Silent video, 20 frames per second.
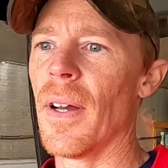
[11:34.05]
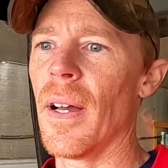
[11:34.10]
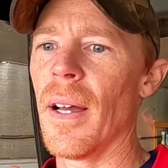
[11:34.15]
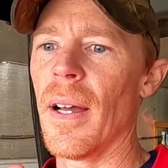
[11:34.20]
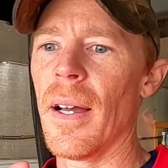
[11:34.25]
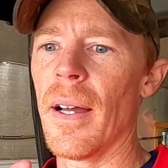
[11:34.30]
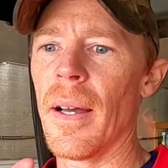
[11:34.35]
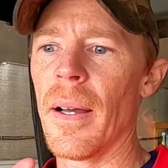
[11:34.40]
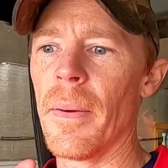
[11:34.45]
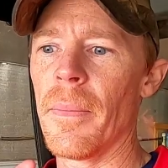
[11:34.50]

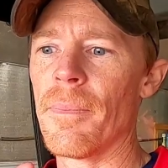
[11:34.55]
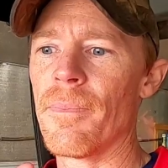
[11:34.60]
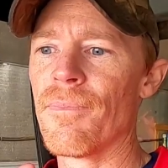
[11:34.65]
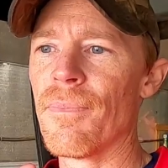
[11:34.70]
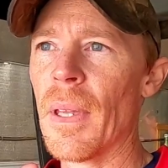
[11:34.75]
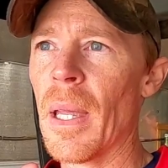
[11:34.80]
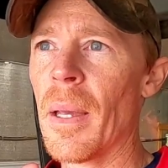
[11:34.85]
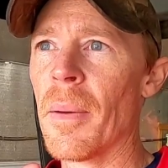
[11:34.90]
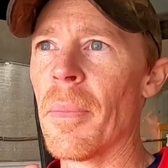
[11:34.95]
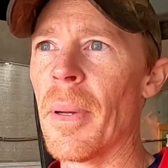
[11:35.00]

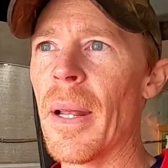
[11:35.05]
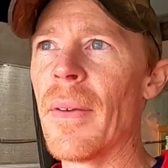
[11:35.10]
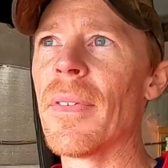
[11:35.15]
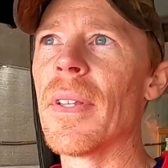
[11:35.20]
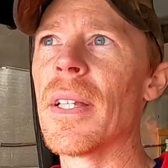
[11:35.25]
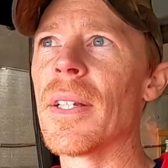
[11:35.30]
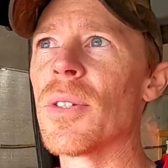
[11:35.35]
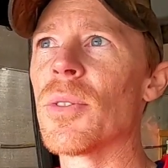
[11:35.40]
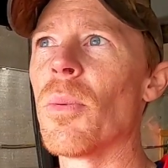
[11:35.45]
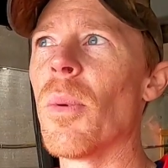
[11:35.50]
But
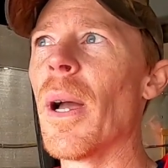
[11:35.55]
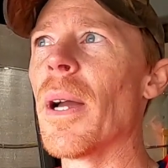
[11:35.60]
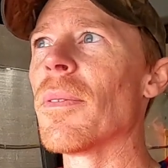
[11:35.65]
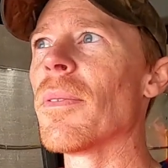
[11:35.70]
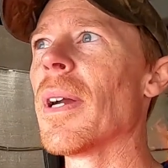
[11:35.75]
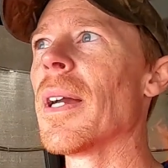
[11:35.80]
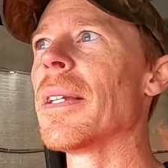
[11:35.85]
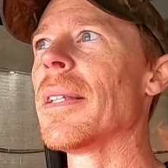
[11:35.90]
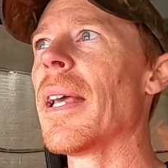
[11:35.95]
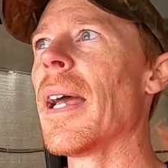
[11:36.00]
everything's wet
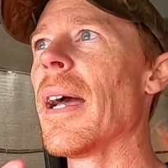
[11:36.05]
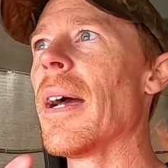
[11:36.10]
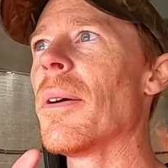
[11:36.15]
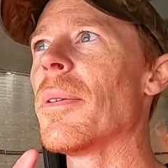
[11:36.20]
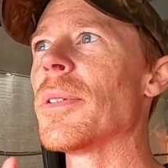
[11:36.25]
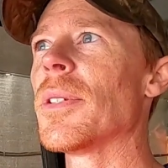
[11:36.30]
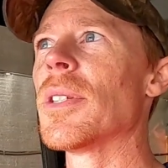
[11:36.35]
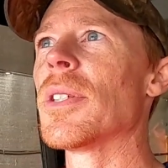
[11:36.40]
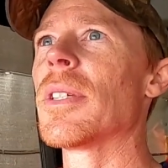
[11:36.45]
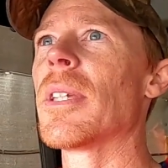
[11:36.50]
right
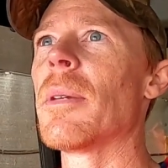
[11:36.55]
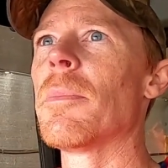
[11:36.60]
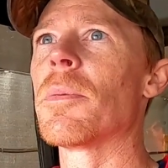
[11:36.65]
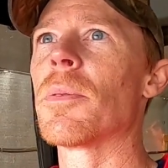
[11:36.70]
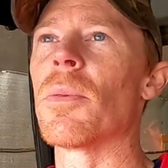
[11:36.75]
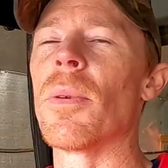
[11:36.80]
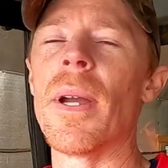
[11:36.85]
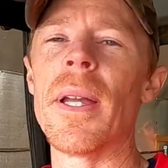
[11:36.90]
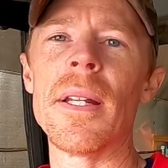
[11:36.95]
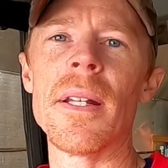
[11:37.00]
now. It just
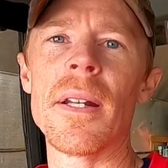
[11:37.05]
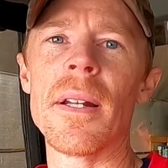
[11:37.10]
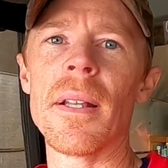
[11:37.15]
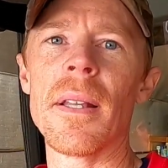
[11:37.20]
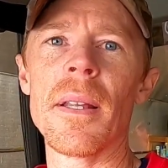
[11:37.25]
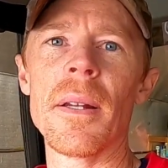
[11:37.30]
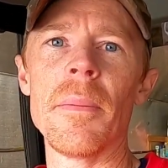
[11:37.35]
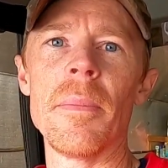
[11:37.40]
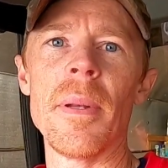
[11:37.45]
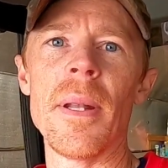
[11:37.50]
keeps raining a
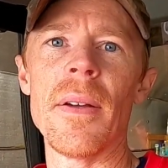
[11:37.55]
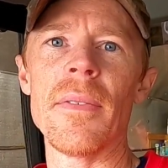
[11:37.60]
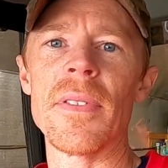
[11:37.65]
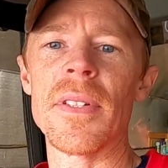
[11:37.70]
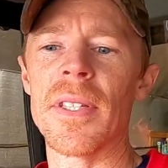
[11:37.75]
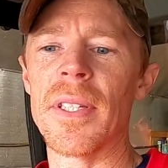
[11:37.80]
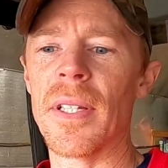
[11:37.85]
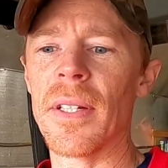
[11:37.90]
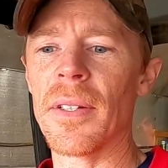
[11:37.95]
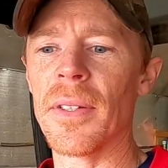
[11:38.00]
little bit
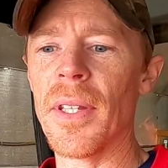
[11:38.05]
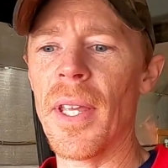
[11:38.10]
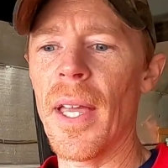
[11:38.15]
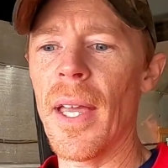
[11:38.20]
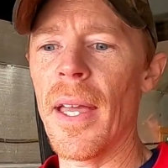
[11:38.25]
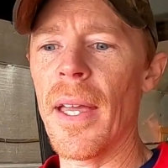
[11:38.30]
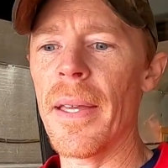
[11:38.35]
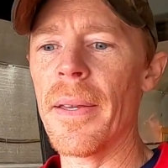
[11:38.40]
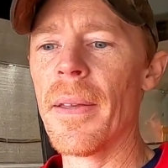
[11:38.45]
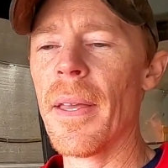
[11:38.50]
every single
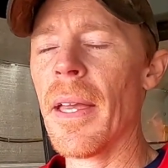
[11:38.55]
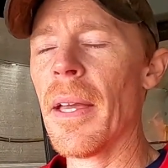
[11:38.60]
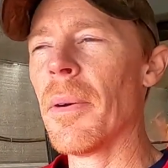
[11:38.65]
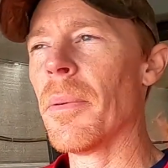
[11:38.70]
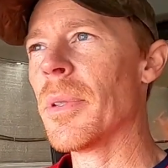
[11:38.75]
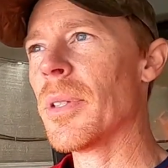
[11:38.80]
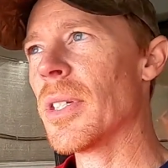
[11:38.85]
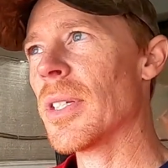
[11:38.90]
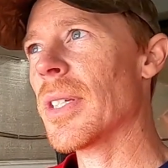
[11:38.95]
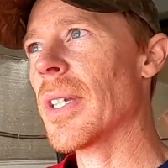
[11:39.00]
day,
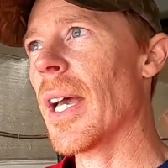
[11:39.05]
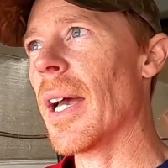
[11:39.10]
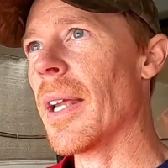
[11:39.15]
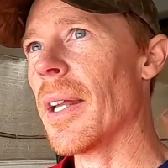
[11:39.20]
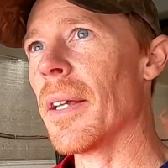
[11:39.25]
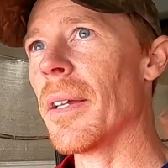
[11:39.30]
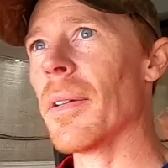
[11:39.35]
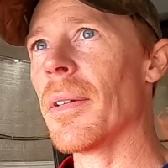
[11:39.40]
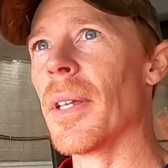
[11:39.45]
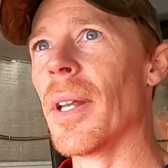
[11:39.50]
which is
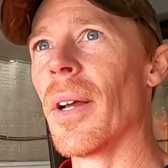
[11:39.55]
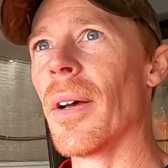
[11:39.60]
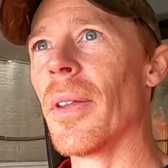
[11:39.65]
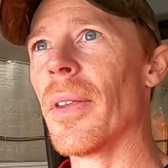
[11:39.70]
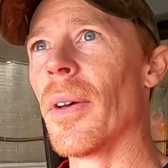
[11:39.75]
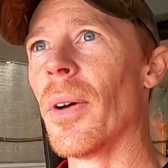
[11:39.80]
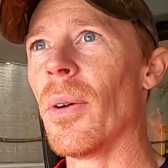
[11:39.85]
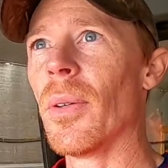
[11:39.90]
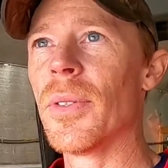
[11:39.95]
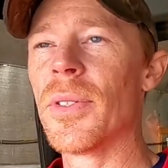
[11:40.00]
kind of,
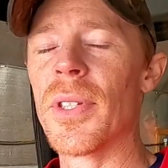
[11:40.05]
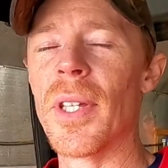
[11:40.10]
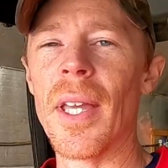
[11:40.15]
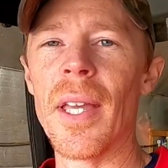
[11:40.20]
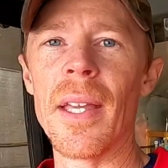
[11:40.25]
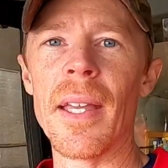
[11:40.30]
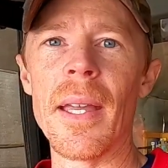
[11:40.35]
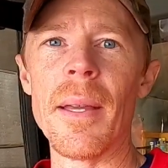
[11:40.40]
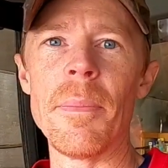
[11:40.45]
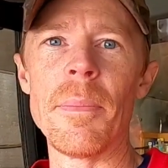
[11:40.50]
the old
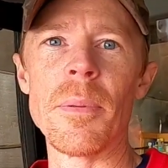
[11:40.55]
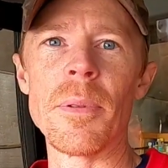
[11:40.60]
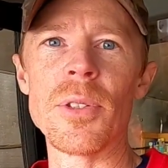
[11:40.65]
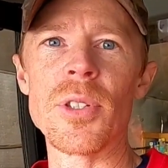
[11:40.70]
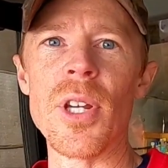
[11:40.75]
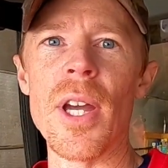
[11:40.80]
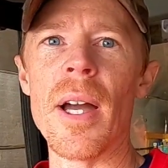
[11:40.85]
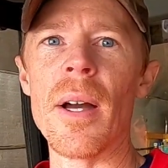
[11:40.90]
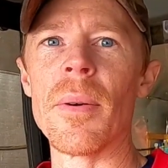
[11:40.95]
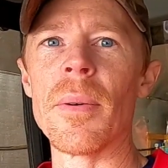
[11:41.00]
saying, April
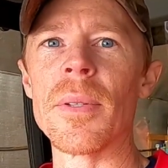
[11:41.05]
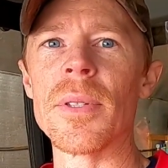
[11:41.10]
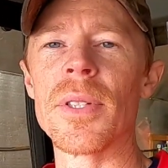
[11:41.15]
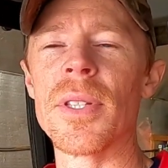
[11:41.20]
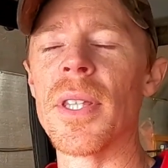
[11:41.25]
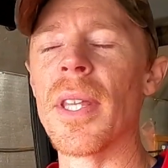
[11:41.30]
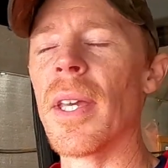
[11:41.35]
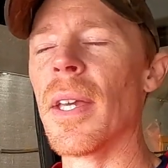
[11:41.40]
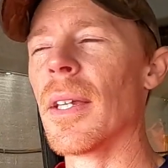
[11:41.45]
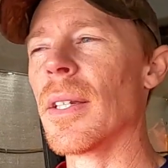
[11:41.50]

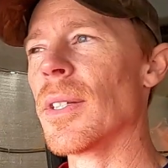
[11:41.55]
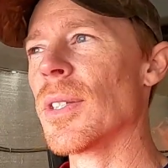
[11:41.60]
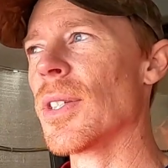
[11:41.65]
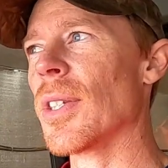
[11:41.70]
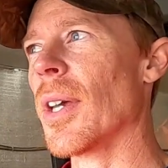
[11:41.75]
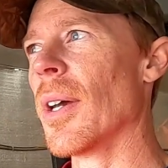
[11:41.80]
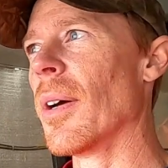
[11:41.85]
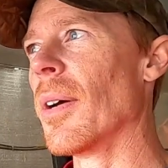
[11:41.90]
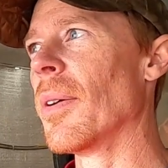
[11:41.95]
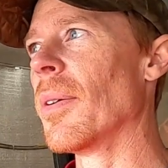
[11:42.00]
showers thing.
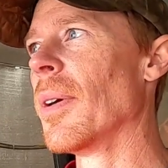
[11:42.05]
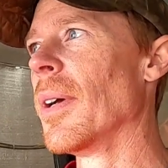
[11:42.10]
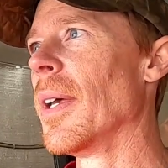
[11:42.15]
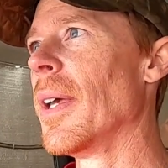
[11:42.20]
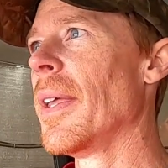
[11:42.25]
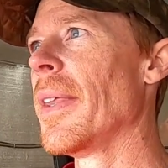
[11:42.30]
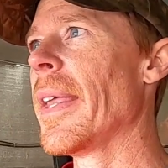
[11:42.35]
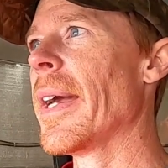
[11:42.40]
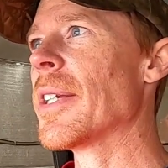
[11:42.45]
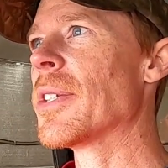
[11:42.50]
So
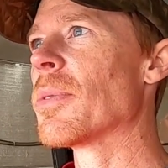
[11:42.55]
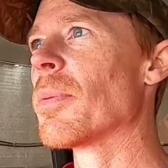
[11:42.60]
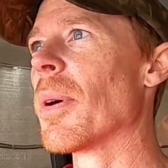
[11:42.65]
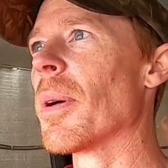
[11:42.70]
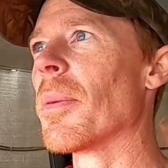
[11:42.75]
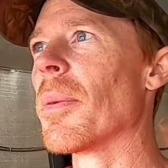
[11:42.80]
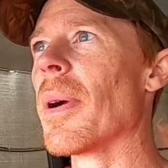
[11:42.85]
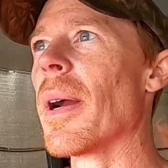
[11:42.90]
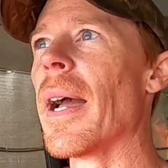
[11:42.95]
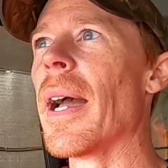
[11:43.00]
that's
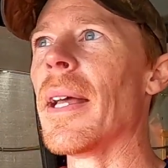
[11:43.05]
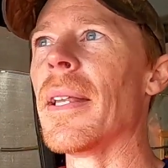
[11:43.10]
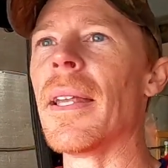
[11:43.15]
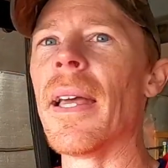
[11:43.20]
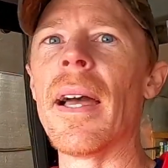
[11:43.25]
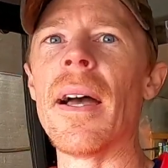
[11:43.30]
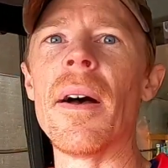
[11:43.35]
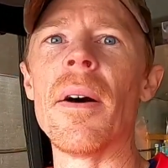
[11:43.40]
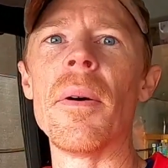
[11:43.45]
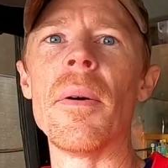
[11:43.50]
where we're at
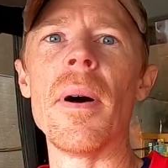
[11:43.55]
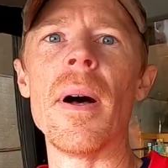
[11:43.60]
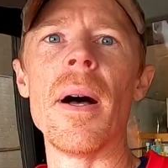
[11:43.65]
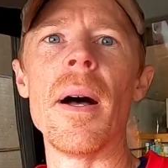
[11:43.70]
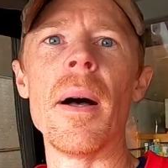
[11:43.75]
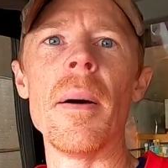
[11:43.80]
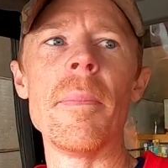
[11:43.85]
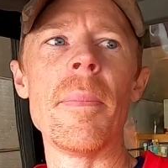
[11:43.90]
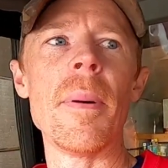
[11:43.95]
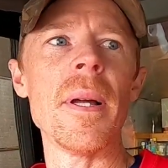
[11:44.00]

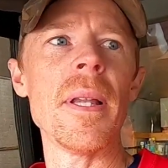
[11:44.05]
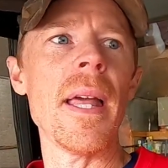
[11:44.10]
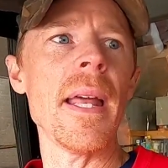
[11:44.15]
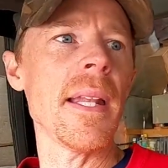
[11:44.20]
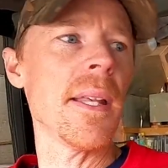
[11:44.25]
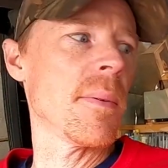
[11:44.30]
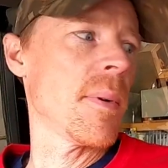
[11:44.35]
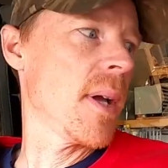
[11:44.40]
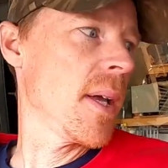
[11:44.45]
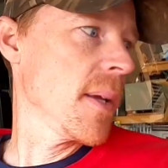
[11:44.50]
now. But
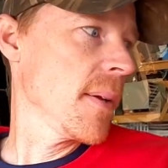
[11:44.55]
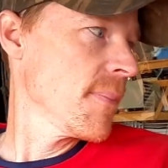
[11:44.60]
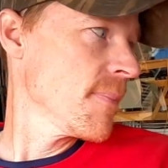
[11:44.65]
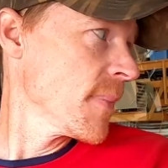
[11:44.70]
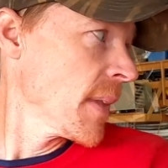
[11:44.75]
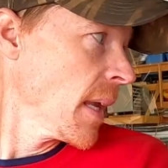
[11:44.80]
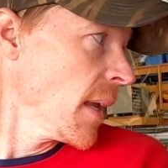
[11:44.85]
anyway,